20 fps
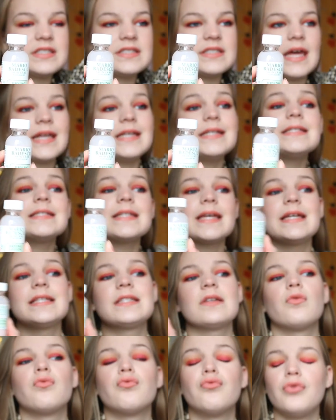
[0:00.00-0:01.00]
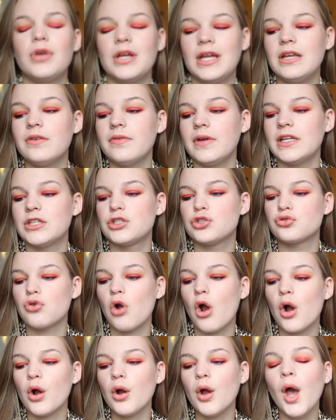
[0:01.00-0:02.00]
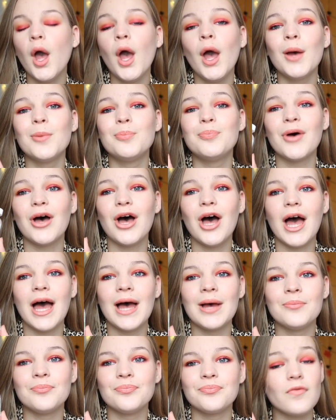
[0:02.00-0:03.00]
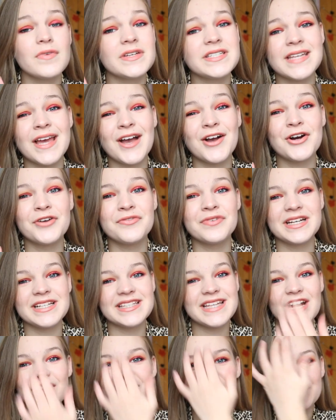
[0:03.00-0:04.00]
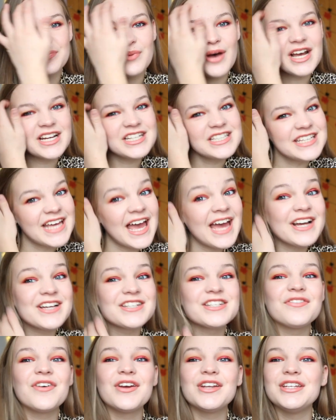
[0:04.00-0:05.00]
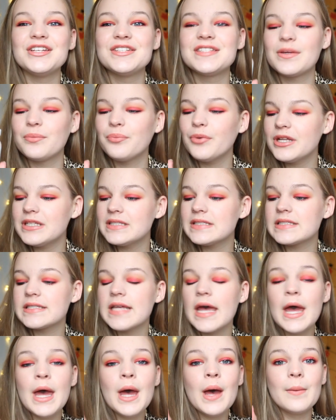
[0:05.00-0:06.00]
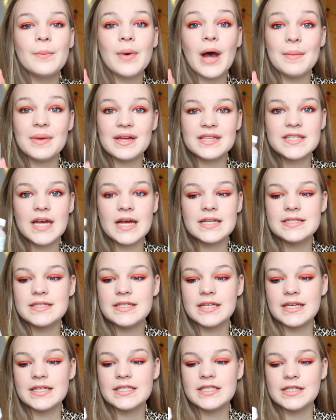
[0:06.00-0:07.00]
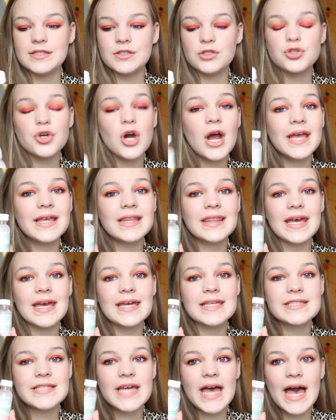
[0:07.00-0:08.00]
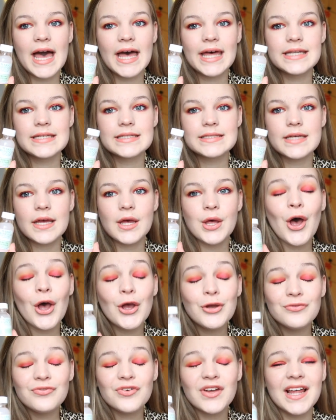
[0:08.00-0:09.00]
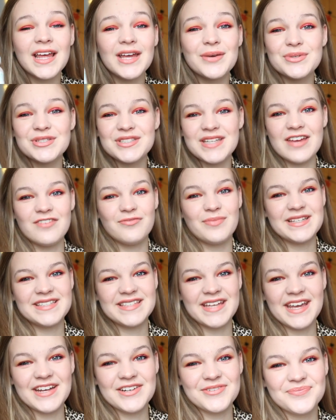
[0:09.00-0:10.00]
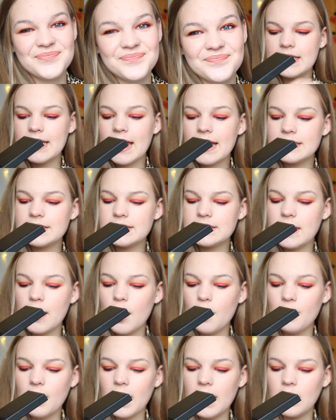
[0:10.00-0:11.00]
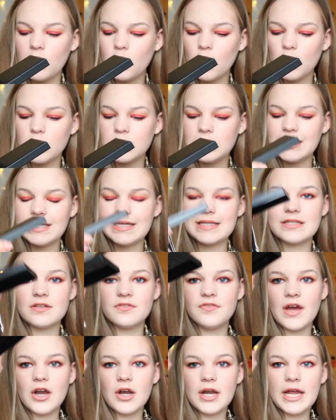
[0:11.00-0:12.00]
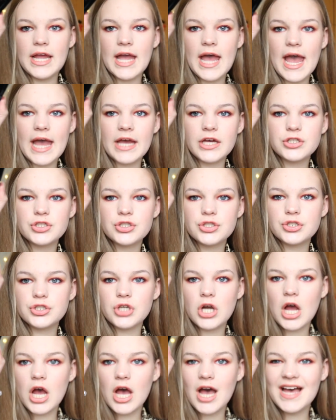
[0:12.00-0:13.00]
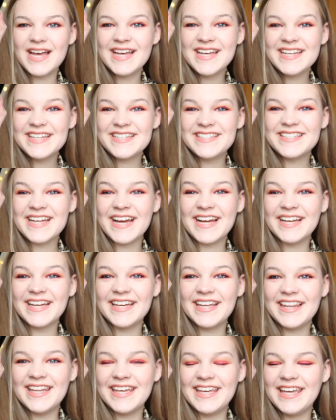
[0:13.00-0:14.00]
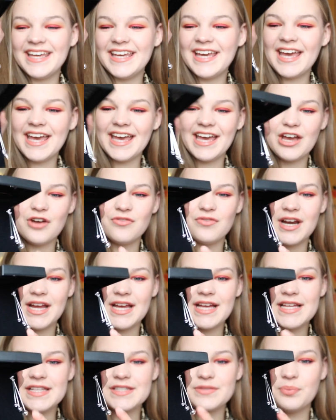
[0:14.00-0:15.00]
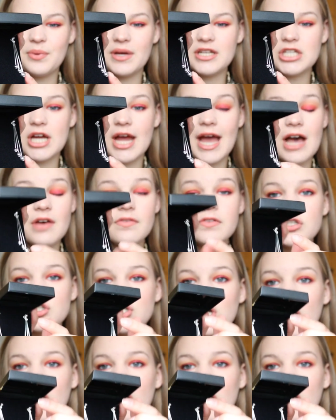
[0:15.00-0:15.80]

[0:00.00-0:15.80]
scent is really strong, but obviously I can't really tell if it's worked yet because I've only used it once, but I'm excited to continue trying this and hopefully it will save my skin. Next up, I got these very extra dangly earrings, which I haven't